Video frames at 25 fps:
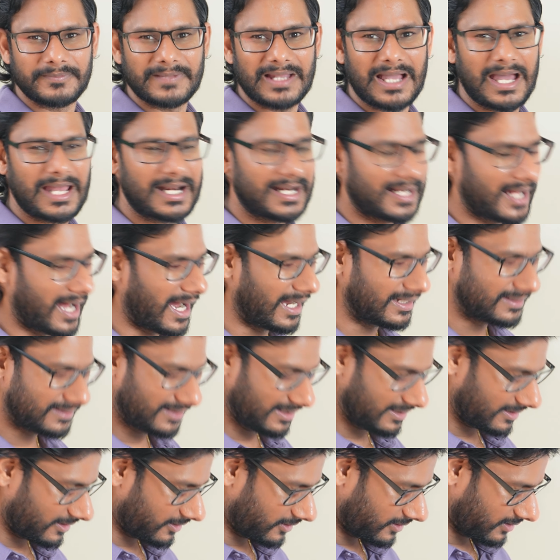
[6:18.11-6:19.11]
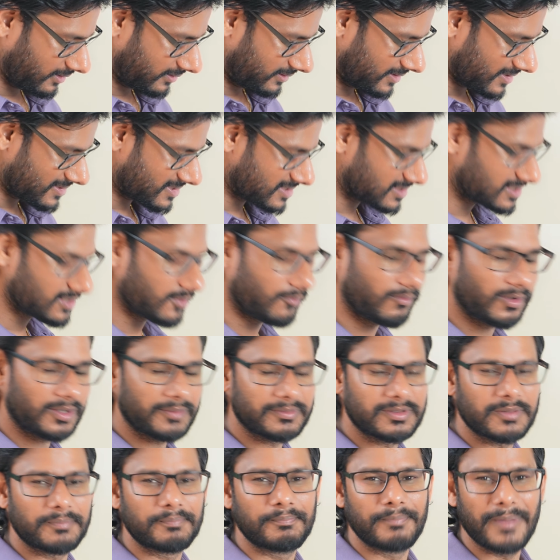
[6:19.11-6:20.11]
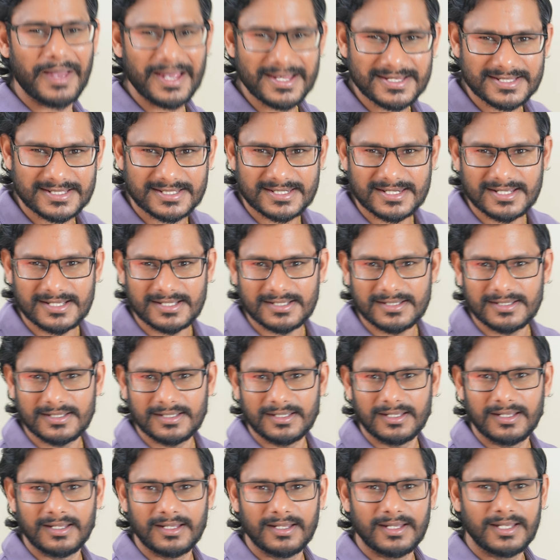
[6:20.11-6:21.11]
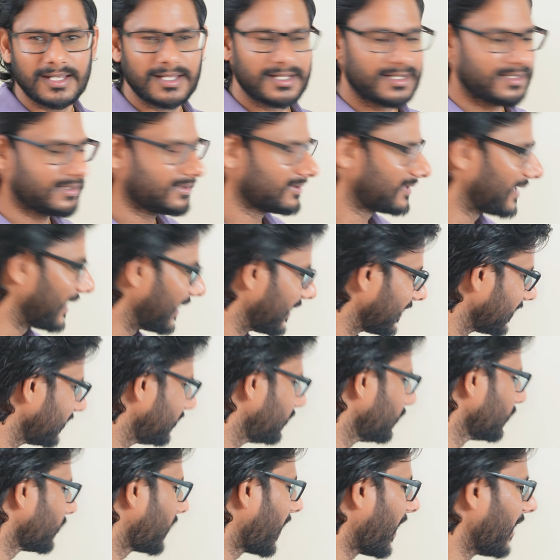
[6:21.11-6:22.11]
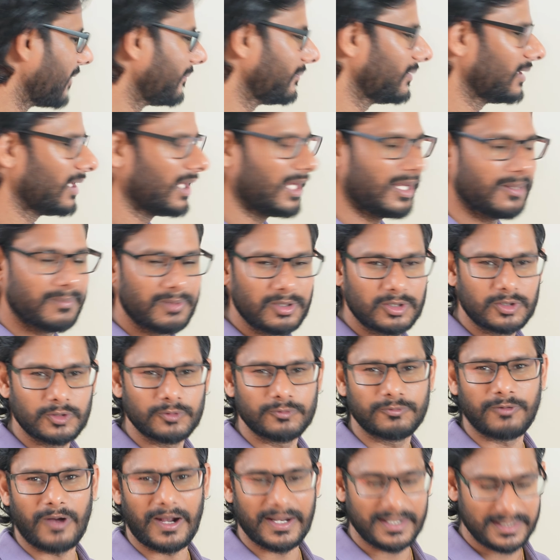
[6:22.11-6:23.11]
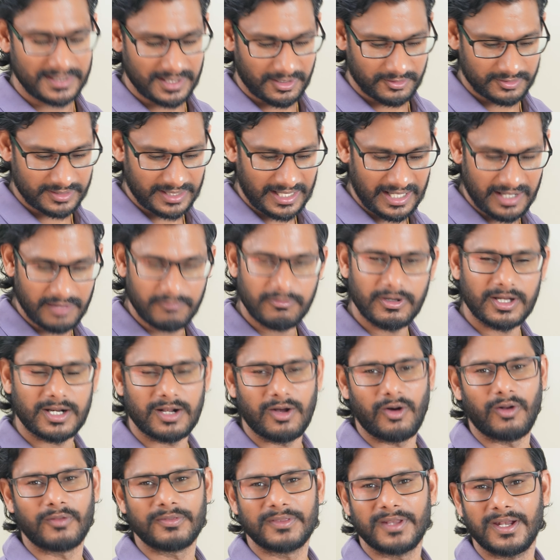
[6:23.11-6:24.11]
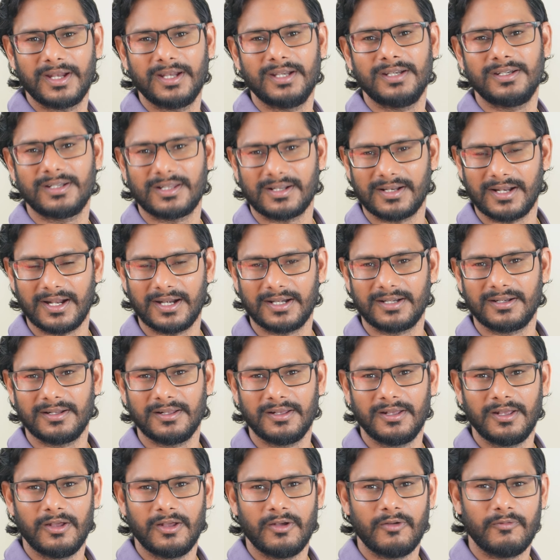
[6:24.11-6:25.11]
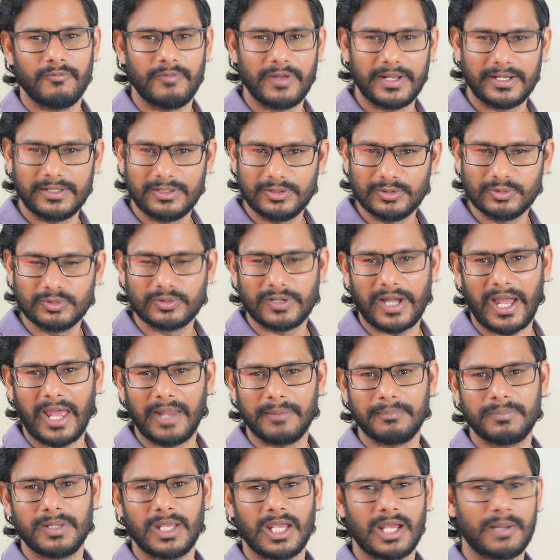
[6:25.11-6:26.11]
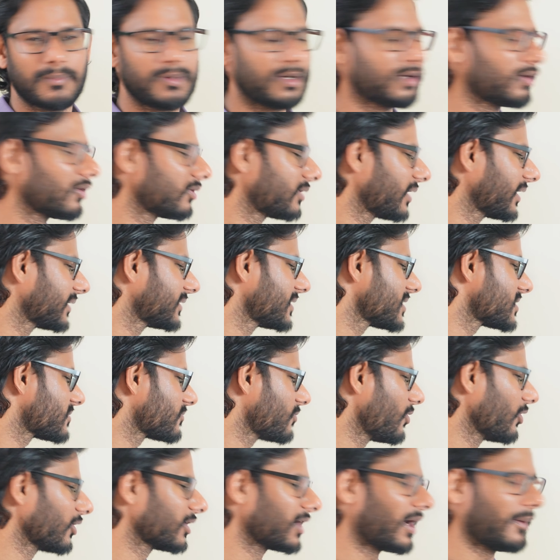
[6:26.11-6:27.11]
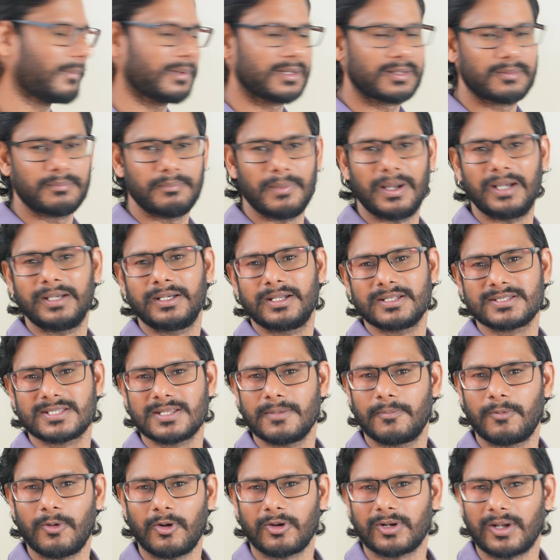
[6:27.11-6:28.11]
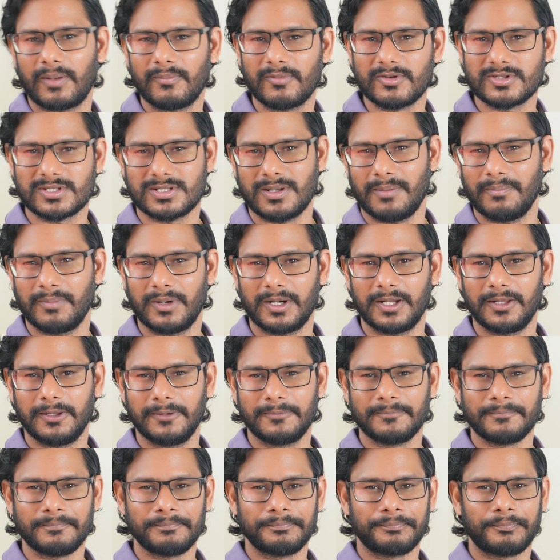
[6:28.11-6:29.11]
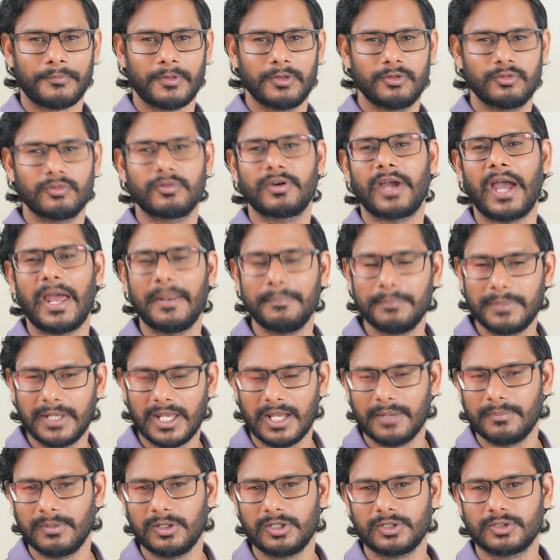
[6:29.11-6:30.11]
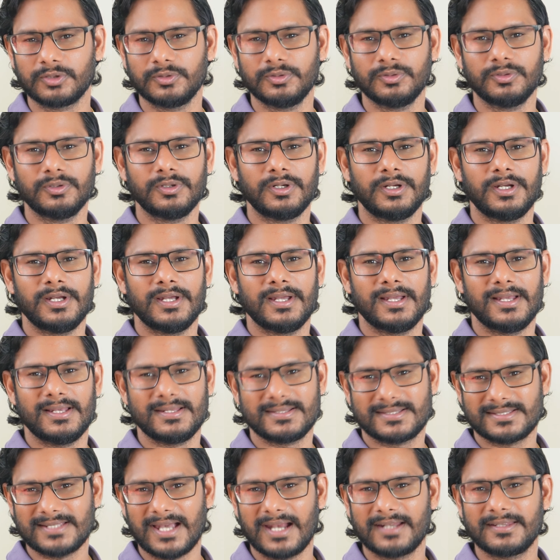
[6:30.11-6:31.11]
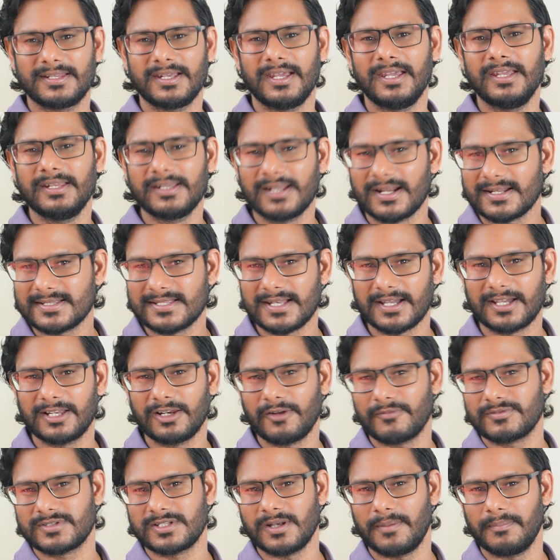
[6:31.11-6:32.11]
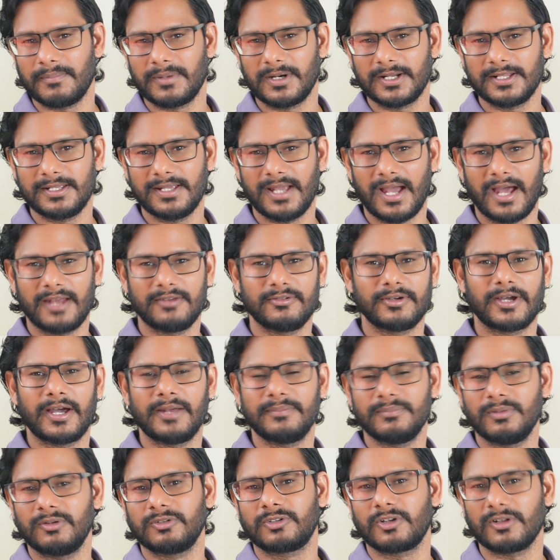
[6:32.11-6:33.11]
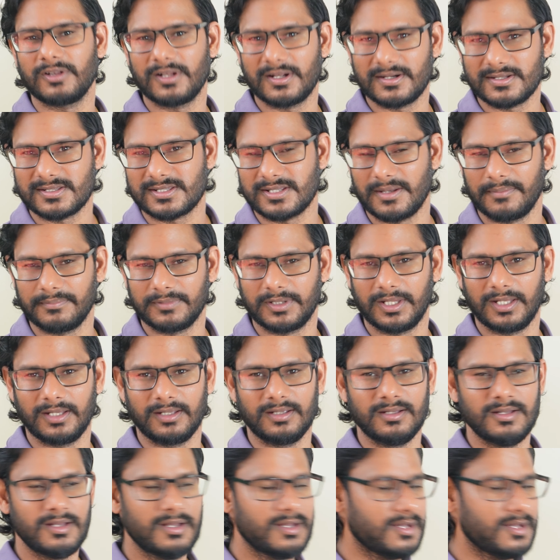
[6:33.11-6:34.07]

And I think this is the one of the best thing you can be able to find out ever on the internet, where you can be able to take this programming mentorship program with somebody. You can be able to inside the inner circle of somebody, and you can be able to learn something.